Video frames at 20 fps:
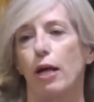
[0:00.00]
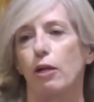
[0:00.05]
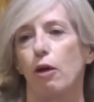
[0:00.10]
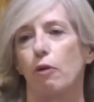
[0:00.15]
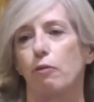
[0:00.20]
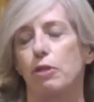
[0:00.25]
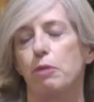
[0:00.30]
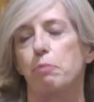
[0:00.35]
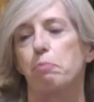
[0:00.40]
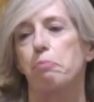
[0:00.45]

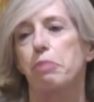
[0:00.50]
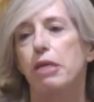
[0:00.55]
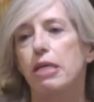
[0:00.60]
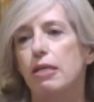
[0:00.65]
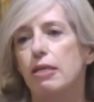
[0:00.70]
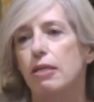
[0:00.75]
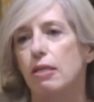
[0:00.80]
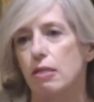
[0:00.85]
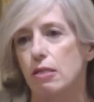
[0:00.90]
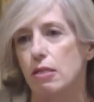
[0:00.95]
of the
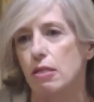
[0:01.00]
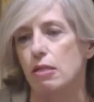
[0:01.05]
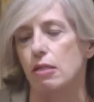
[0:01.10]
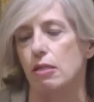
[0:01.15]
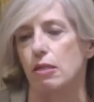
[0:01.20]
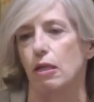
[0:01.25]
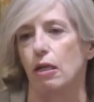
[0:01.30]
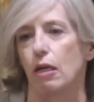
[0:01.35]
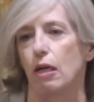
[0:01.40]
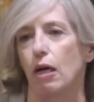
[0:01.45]

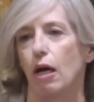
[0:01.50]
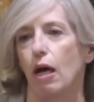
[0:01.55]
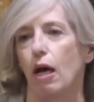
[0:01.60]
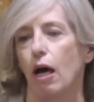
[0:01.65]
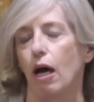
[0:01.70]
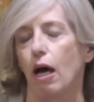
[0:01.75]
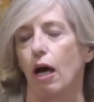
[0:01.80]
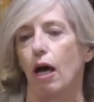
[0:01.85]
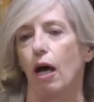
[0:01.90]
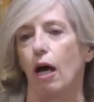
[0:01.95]
biggest
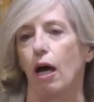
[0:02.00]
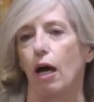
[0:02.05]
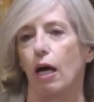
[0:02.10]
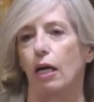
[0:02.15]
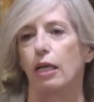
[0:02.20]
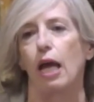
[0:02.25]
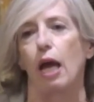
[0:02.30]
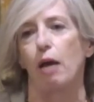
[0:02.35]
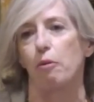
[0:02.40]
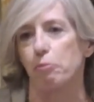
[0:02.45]

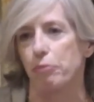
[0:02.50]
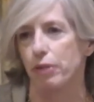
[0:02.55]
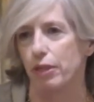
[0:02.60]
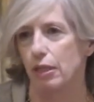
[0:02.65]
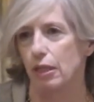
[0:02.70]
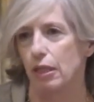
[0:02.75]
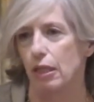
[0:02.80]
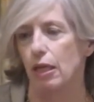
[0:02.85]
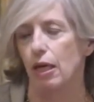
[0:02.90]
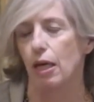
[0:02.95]

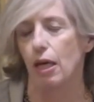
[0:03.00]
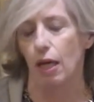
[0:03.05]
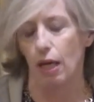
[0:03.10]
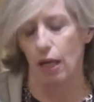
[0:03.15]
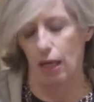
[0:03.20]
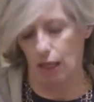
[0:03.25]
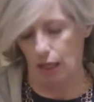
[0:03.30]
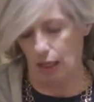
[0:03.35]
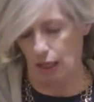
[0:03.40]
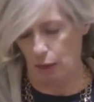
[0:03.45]

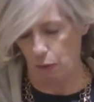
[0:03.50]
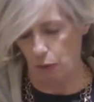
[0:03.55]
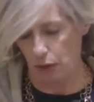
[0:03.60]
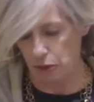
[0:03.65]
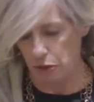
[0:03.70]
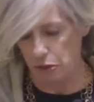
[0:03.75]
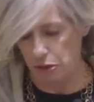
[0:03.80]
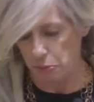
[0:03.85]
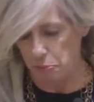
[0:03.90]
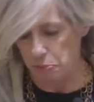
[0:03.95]
one
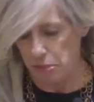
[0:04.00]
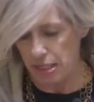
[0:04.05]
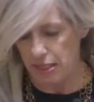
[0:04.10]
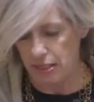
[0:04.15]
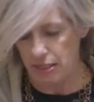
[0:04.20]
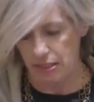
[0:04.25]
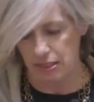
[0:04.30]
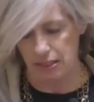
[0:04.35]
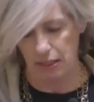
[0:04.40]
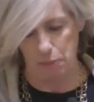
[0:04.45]
of the
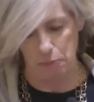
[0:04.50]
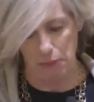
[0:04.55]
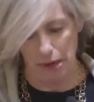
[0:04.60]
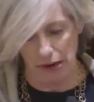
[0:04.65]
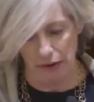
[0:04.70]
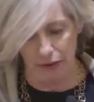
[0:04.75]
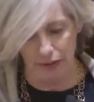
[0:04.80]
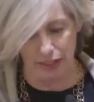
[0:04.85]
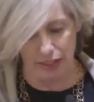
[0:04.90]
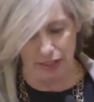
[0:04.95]
biggest
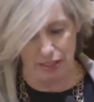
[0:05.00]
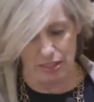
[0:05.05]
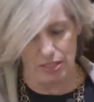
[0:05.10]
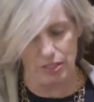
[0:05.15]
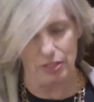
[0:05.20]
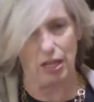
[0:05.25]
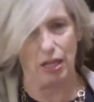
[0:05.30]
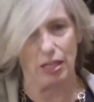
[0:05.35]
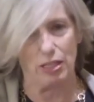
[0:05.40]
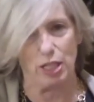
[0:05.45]
American
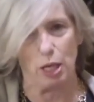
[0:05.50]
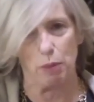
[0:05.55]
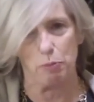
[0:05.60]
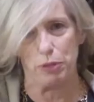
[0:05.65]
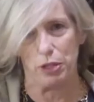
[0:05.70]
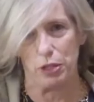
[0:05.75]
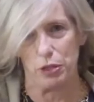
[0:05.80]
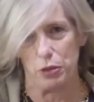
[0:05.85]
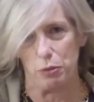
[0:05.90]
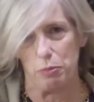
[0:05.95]
startup
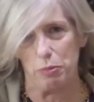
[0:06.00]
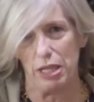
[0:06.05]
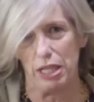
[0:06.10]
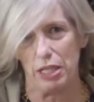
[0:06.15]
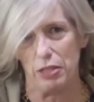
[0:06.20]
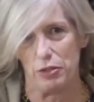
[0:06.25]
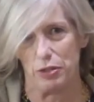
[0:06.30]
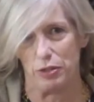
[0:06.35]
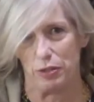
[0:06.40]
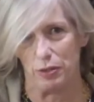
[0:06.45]

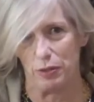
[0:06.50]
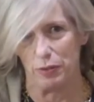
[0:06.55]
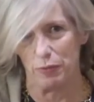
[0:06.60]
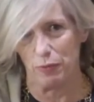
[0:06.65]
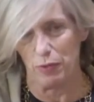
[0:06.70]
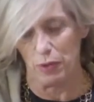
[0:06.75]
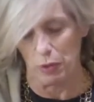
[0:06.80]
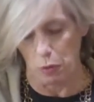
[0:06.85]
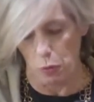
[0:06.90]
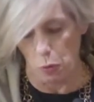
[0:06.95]
incubator,
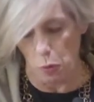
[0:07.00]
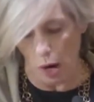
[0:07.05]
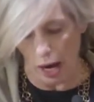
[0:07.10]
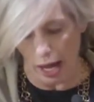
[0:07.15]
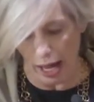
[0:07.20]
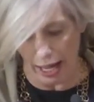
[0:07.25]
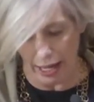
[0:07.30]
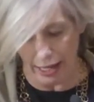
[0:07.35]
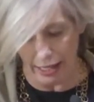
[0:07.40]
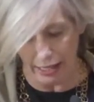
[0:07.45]

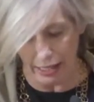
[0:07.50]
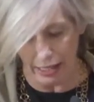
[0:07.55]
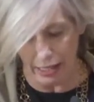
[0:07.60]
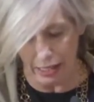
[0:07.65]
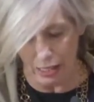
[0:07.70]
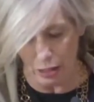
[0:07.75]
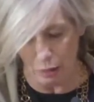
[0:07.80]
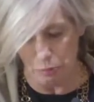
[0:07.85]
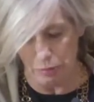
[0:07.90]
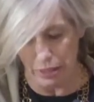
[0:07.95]
Y
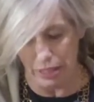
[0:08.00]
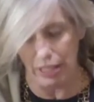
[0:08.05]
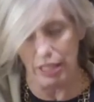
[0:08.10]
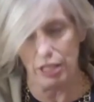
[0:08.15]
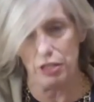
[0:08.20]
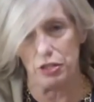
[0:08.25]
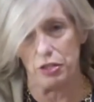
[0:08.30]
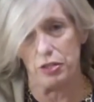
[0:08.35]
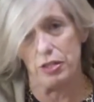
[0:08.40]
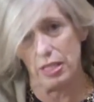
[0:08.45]

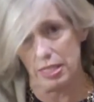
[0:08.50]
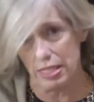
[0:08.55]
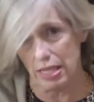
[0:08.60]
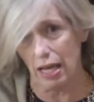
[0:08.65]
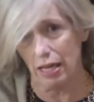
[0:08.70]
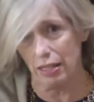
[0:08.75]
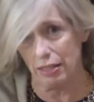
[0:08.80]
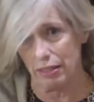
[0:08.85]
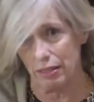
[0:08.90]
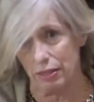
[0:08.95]
Combinator,
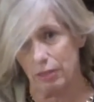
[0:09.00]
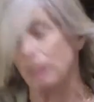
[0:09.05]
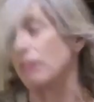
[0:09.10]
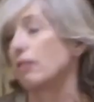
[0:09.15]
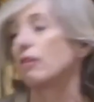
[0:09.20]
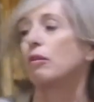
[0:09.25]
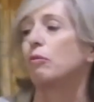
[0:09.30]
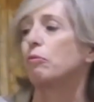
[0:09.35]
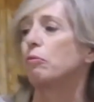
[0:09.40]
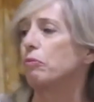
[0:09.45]
decided
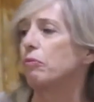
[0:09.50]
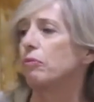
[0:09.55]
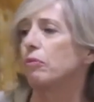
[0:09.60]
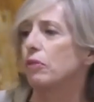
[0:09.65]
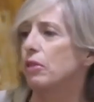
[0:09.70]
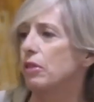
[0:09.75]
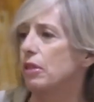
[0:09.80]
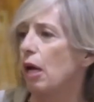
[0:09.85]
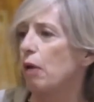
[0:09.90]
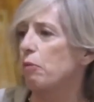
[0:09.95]
a
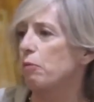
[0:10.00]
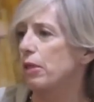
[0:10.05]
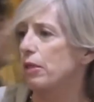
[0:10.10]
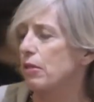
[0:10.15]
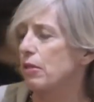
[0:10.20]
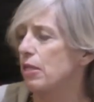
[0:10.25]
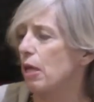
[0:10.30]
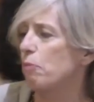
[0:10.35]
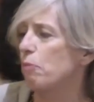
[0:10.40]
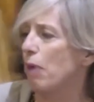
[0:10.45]

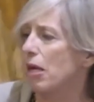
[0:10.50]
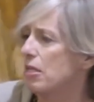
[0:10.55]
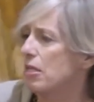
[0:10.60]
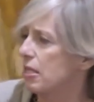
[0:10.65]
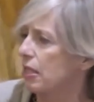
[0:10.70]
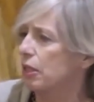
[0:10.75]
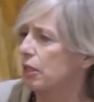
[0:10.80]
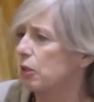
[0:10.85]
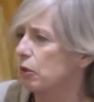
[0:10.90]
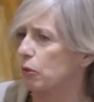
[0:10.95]

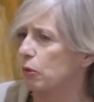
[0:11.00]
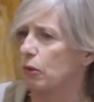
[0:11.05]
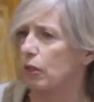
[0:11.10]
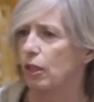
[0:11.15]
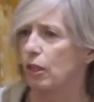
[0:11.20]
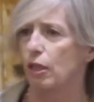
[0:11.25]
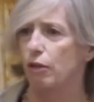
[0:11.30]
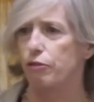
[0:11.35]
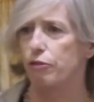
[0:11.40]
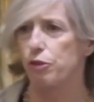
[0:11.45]

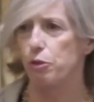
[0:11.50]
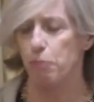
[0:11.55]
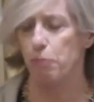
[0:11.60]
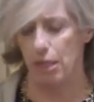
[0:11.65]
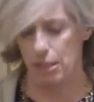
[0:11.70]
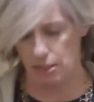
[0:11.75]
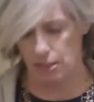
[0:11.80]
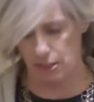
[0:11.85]
few months